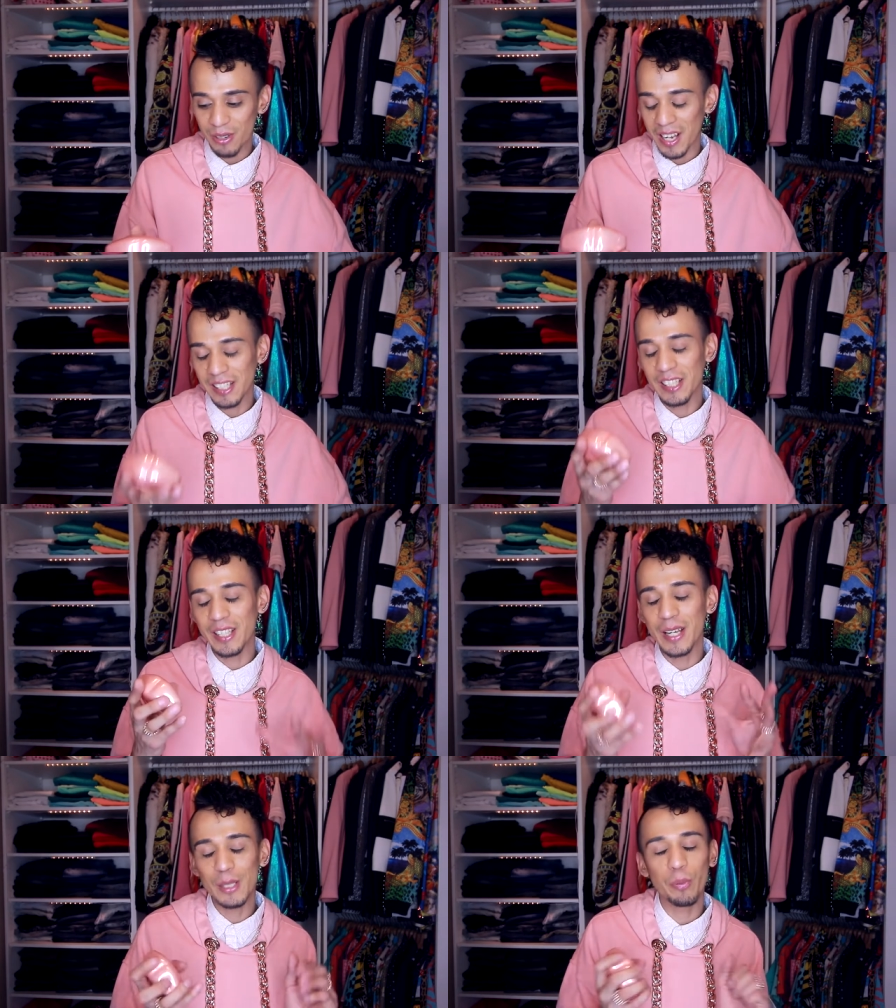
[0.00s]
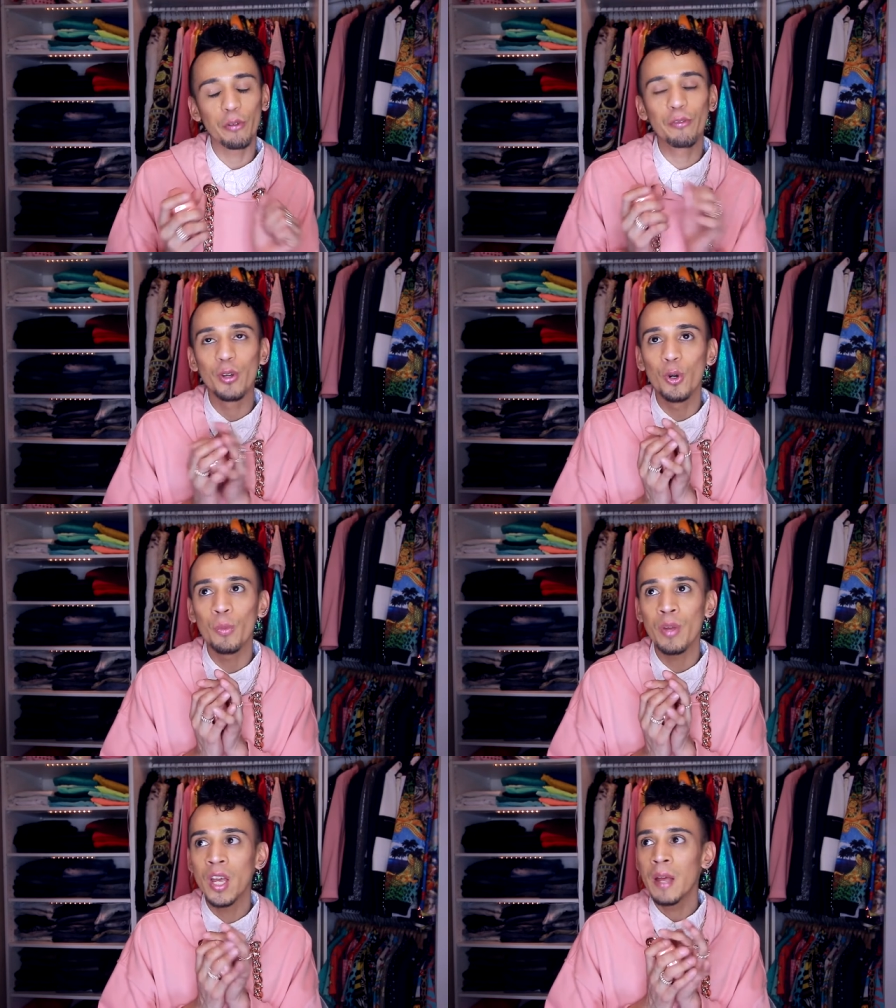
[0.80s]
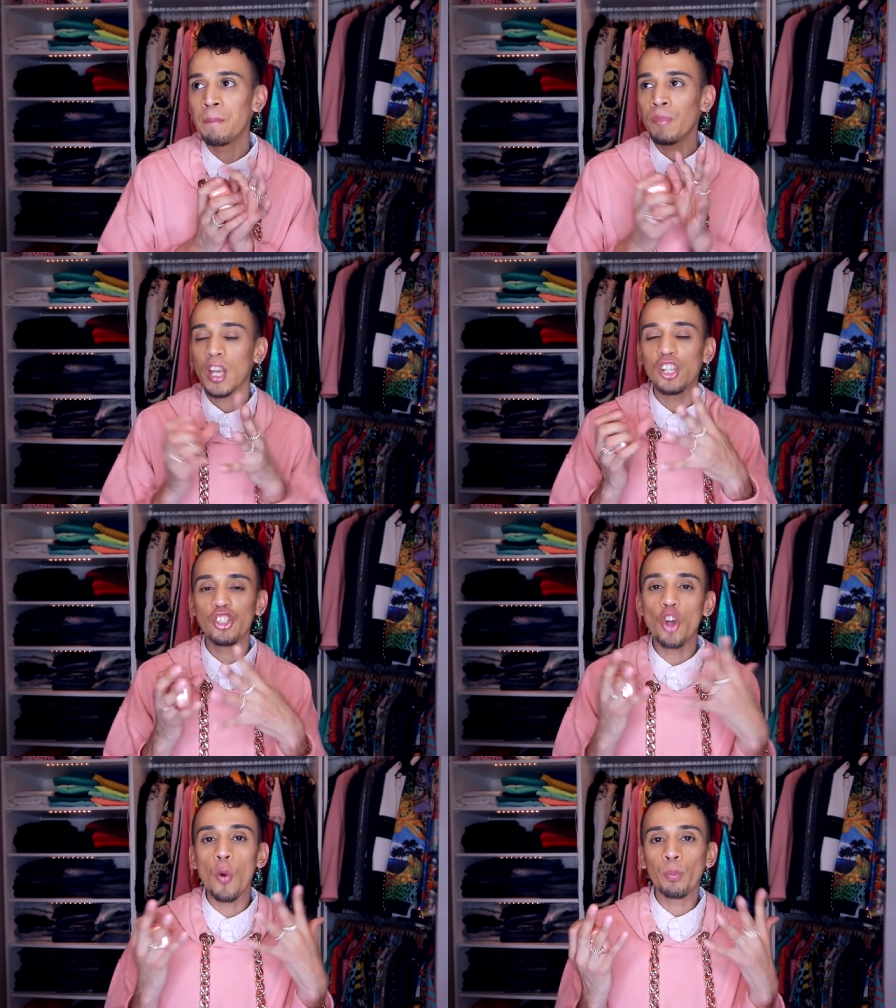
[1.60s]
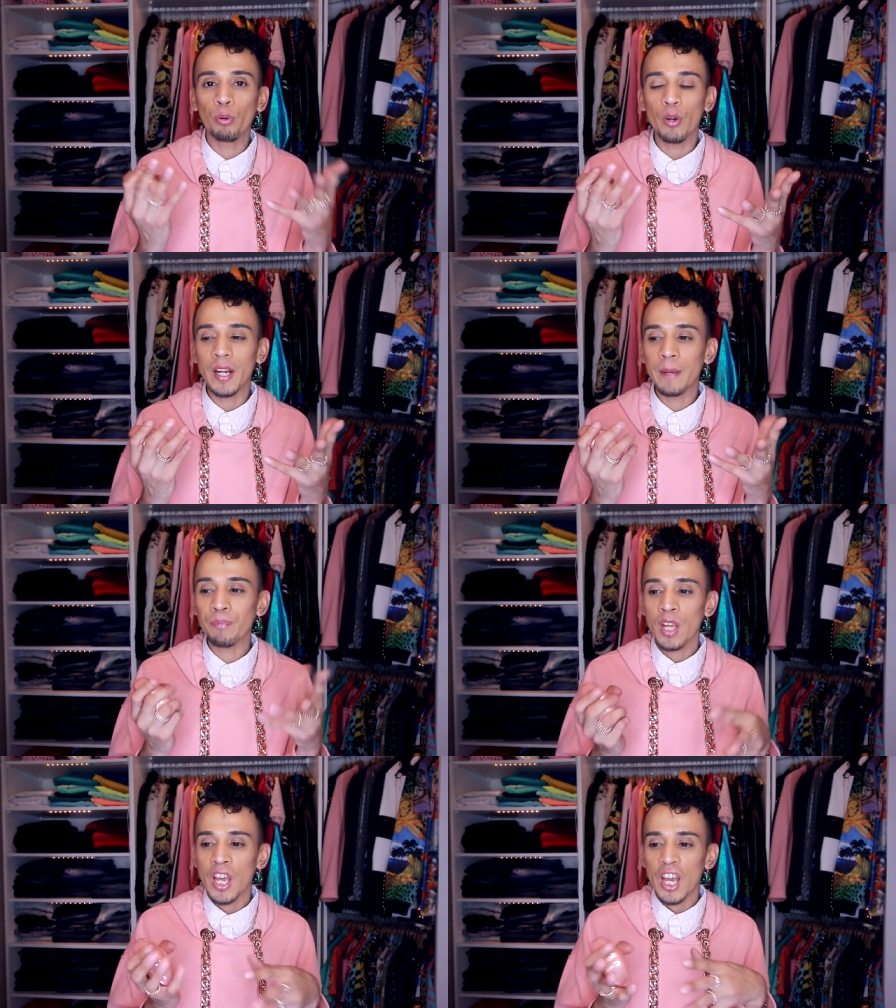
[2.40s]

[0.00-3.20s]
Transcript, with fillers: guys, this perfume is so pretty.